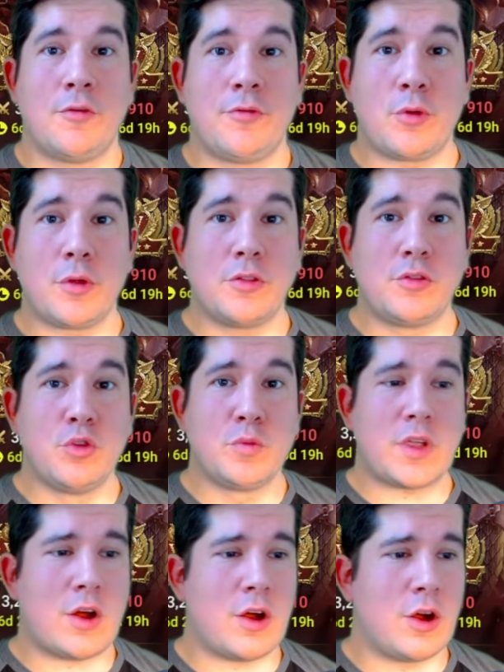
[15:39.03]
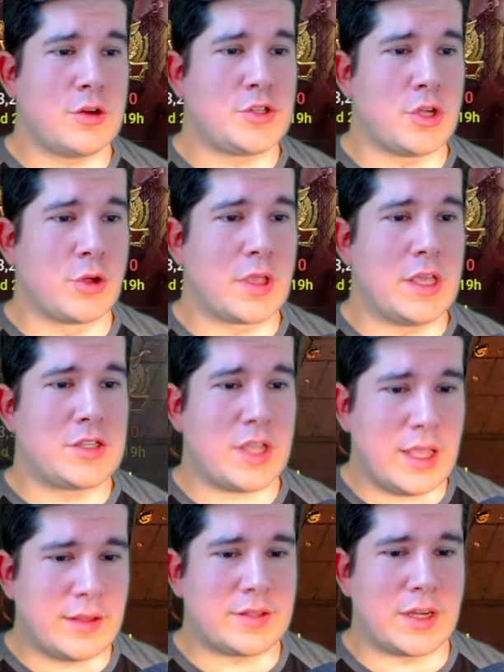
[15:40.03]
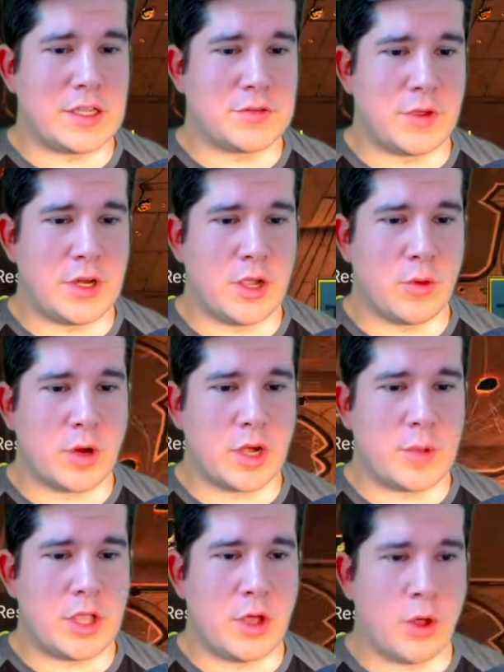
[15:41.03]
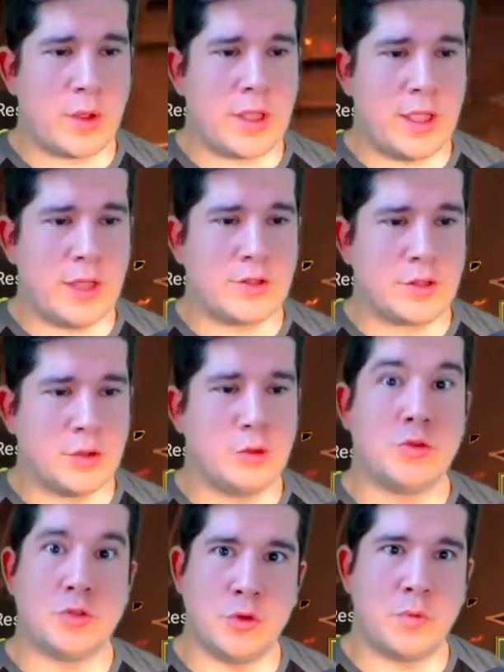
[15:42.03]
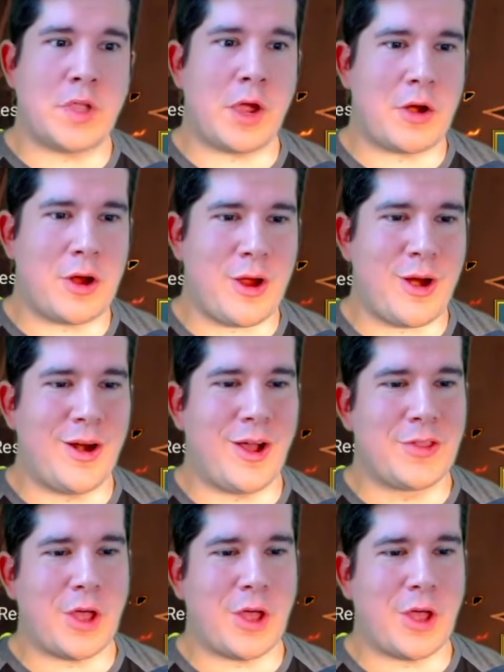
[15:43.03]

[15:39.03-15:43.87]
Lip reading: For the Doom Tower Hard Showcase in today's video, we're going to be going into Doom Tower Hard on the